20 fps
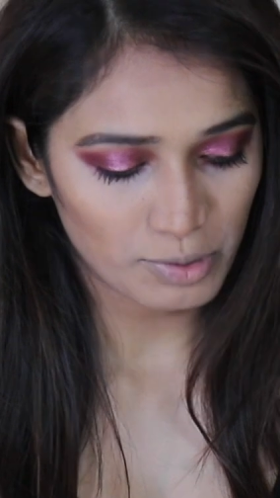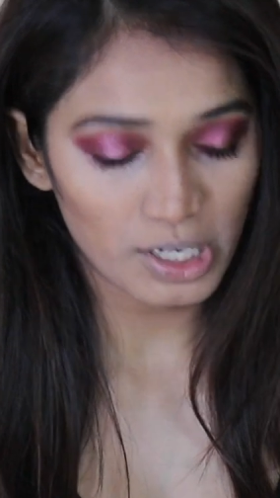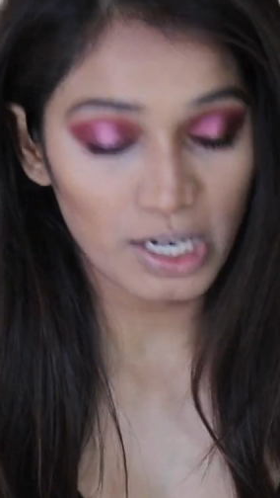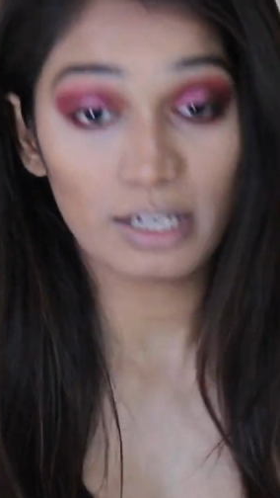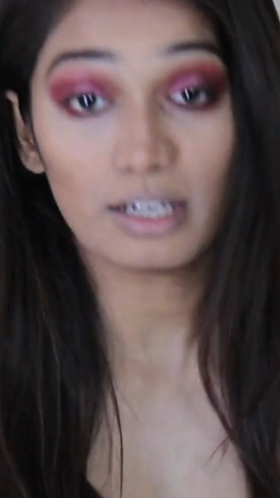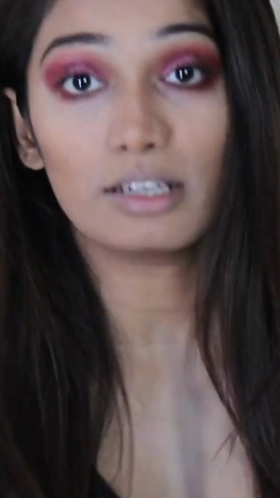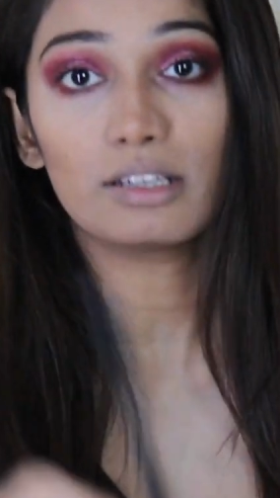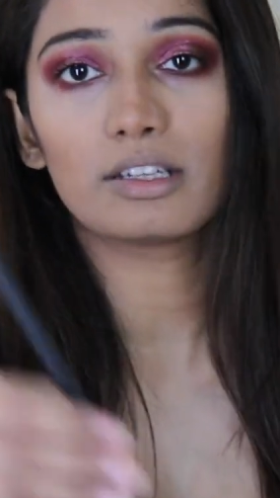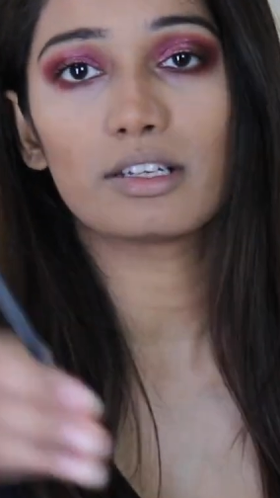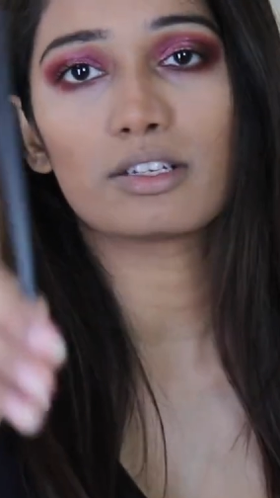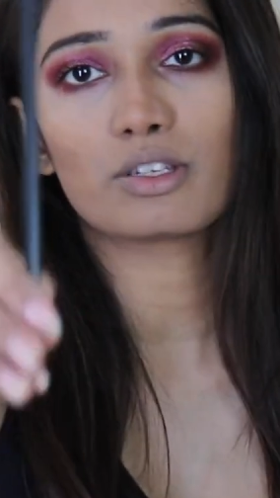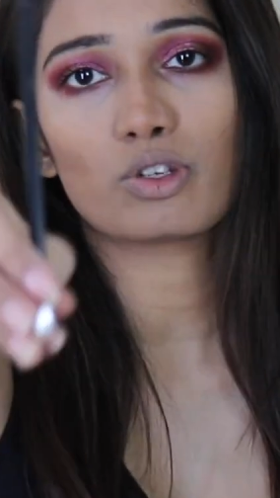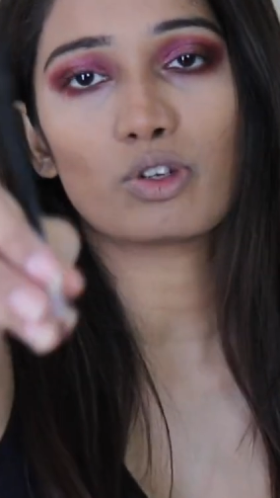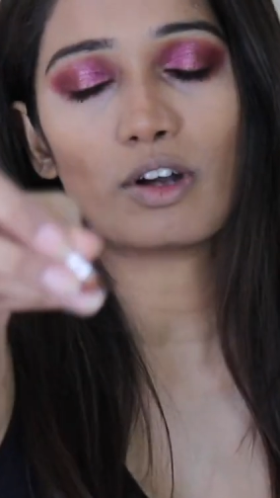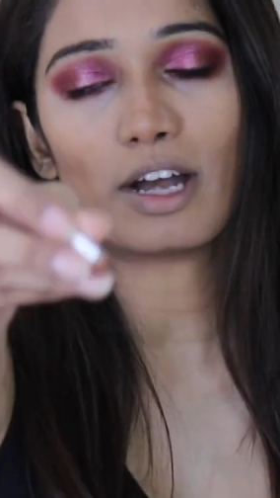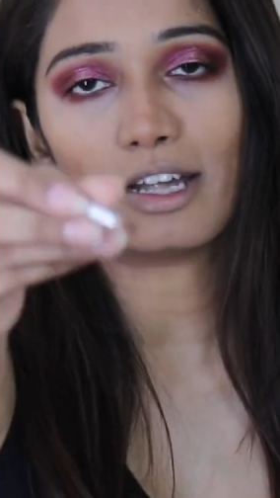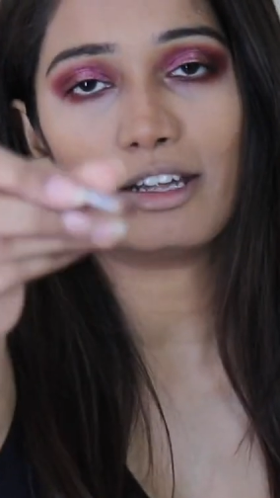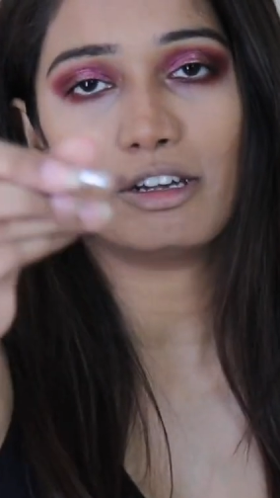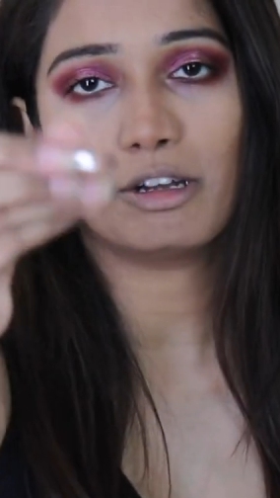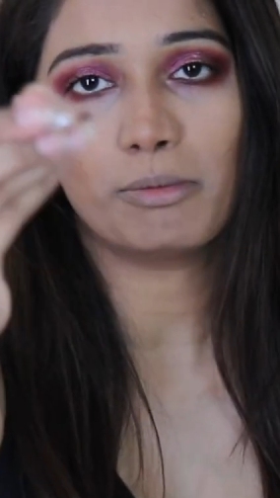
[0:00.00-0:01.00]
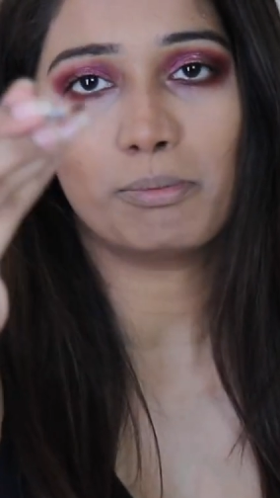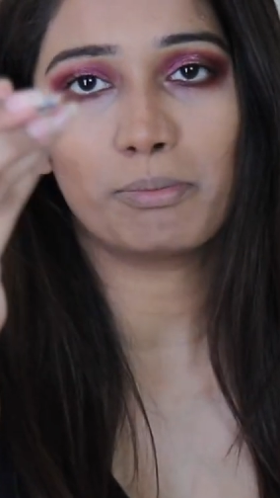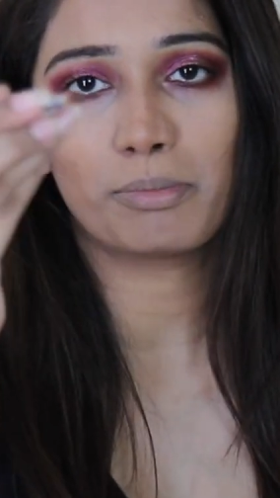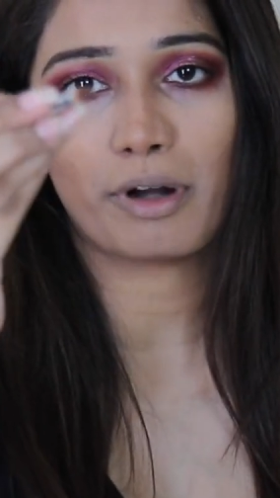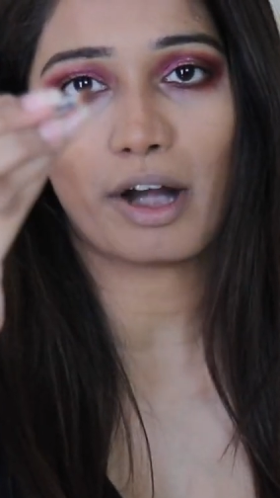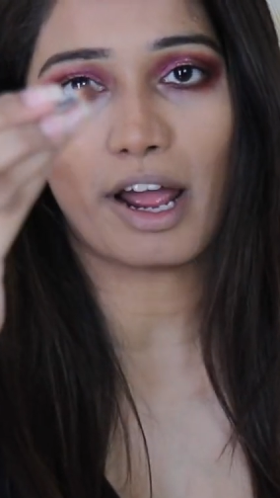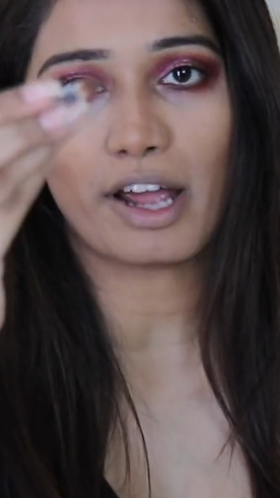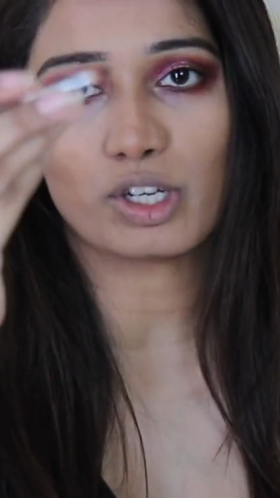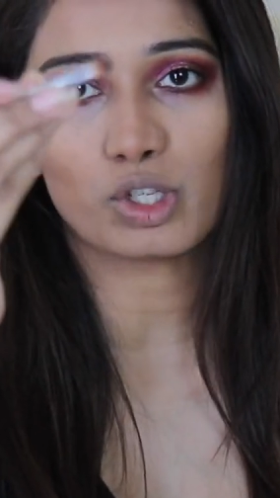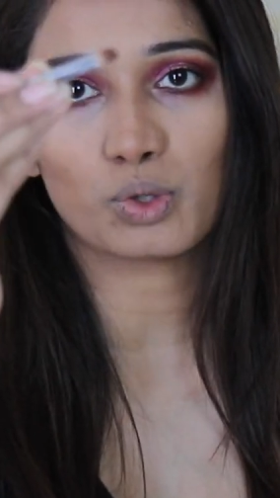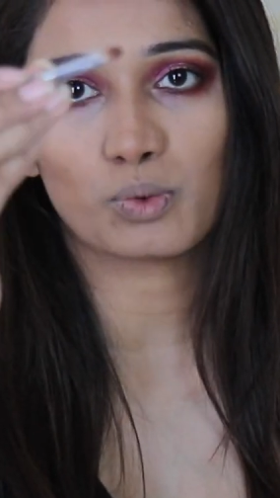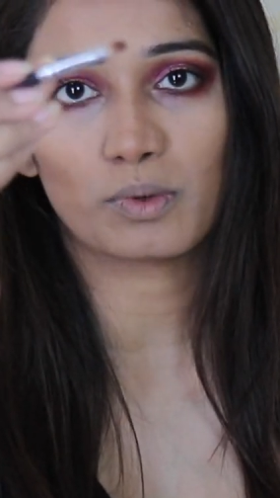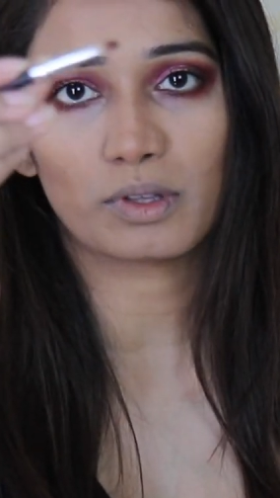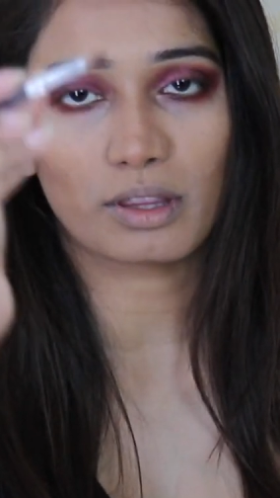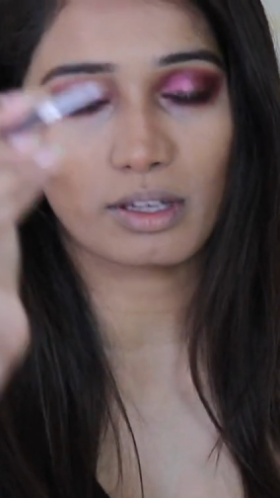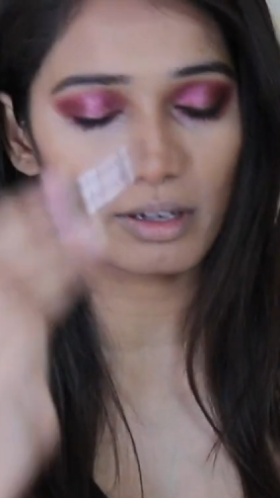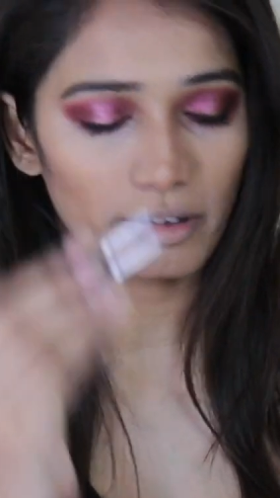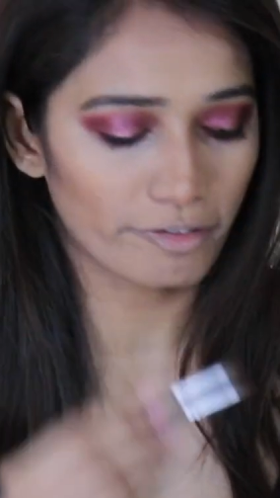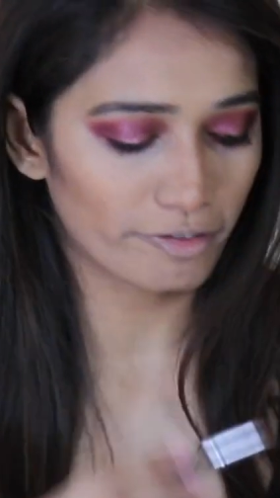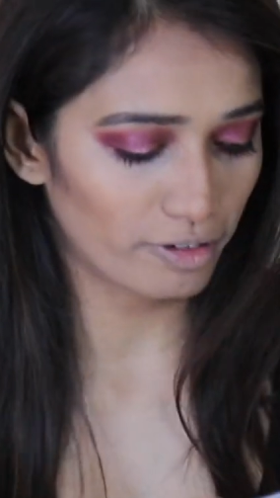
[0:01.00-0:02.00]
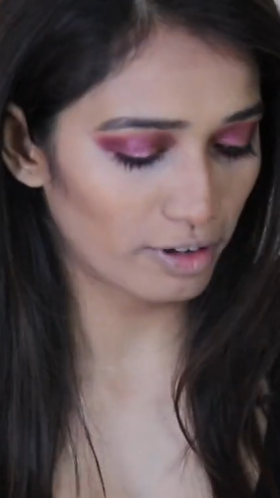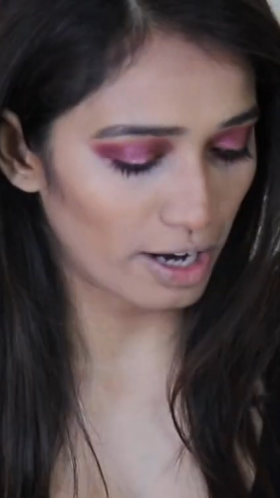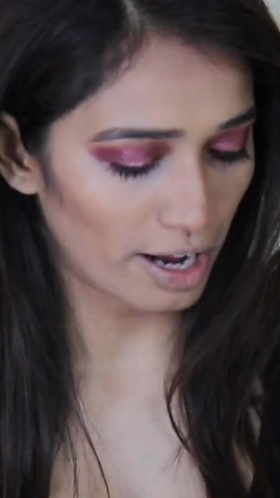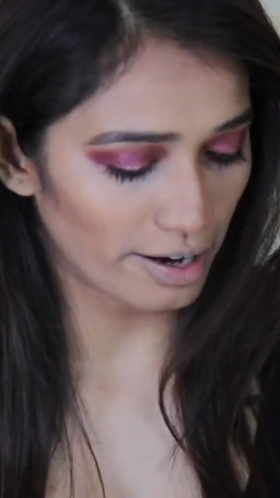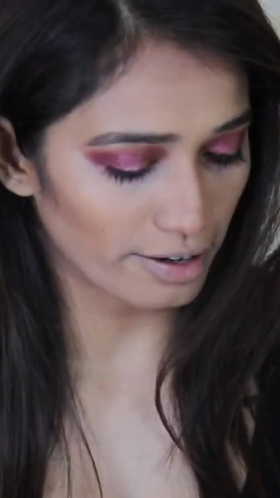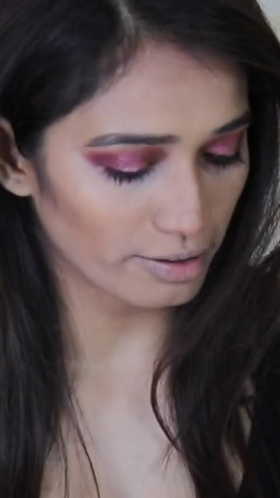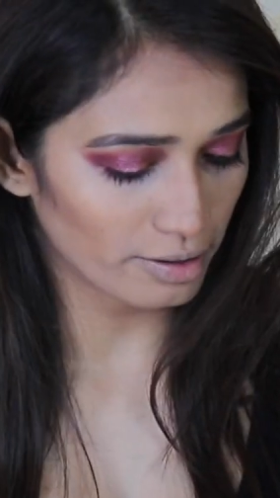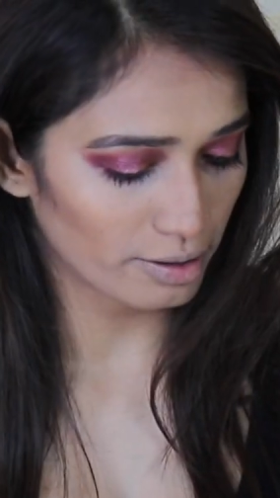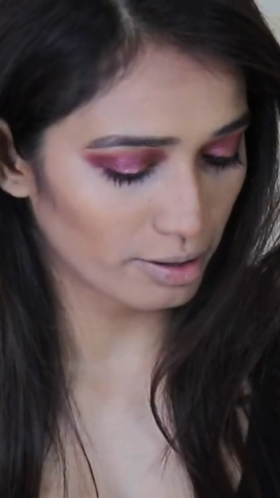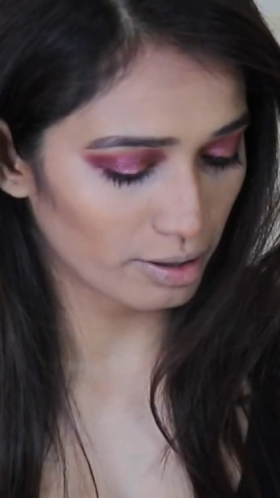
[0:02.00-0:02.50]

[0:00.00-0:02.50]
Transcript: taking this random brush with a flat